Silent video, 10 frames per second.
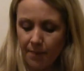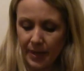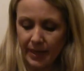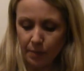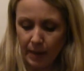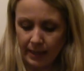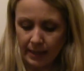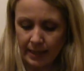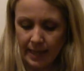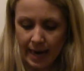
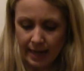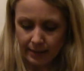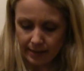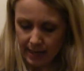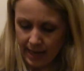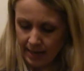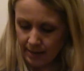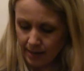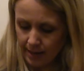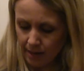expecting cats, and
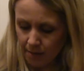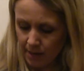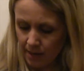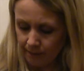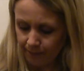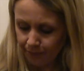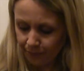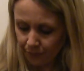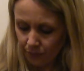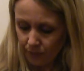they come in
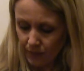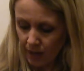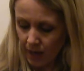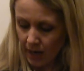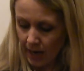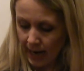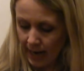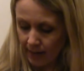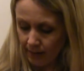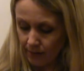
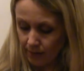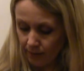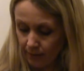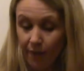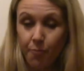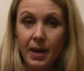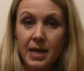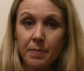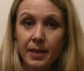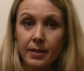and have
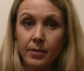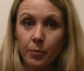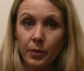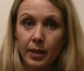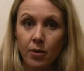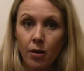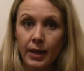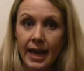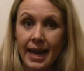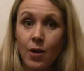babies within our
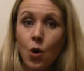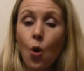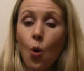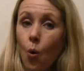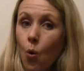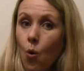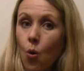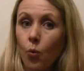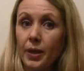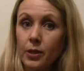care,
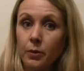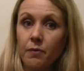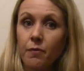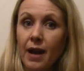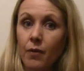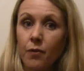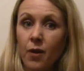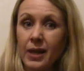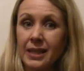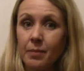or we do in fact
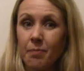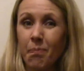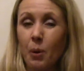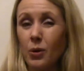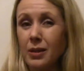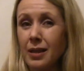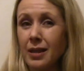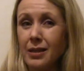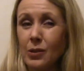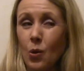find
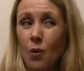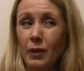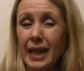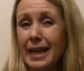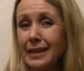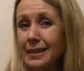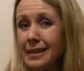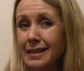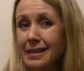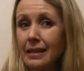boxes of
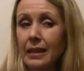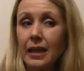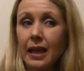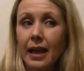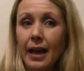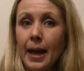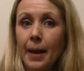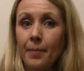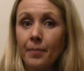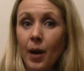kittens,
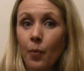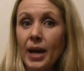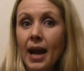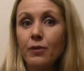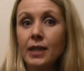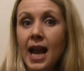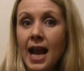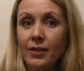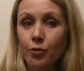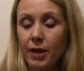and we have to
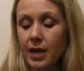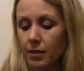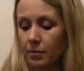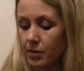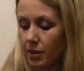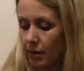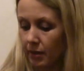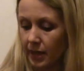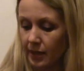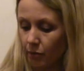hand rear them. So
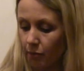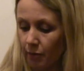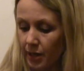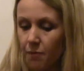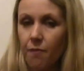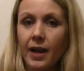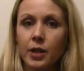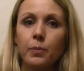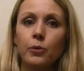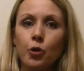it's really
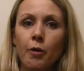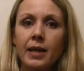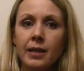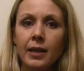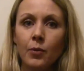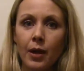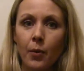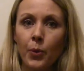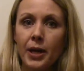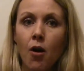valuable training
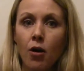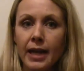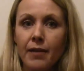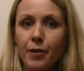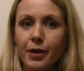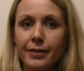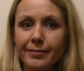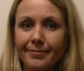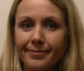that we are given.